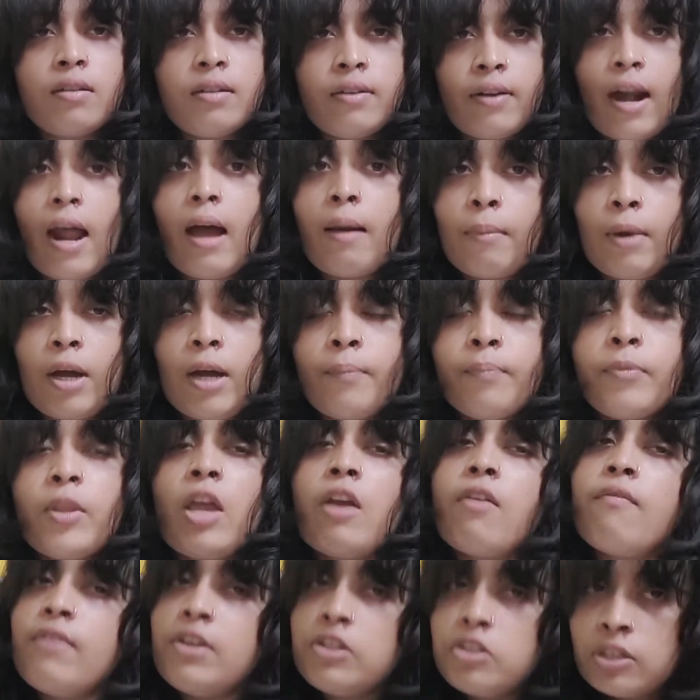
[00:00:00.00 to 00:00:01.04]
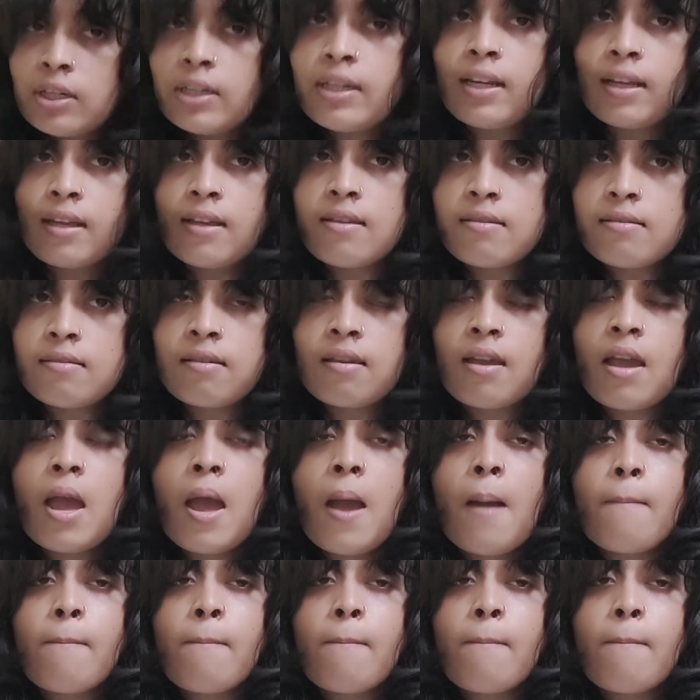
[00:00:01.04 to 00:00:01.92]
drama, which it is.